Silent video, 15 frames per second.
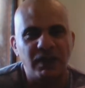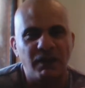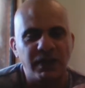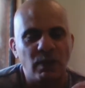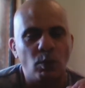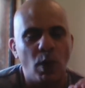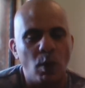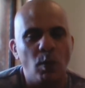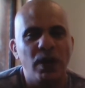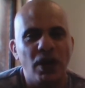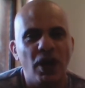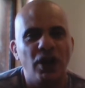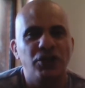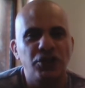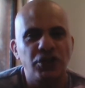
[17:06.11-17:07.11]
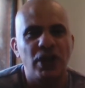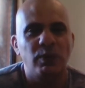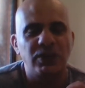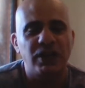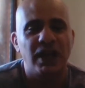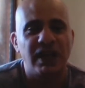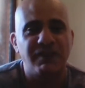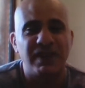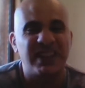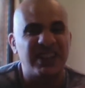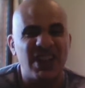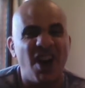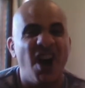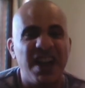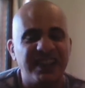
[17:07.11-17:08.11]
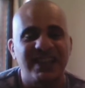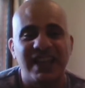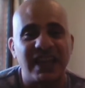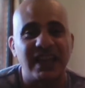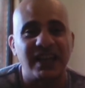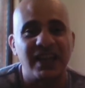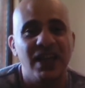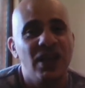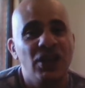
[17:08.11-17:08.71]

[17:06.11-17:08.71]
I think when we heard she was leaving, because I think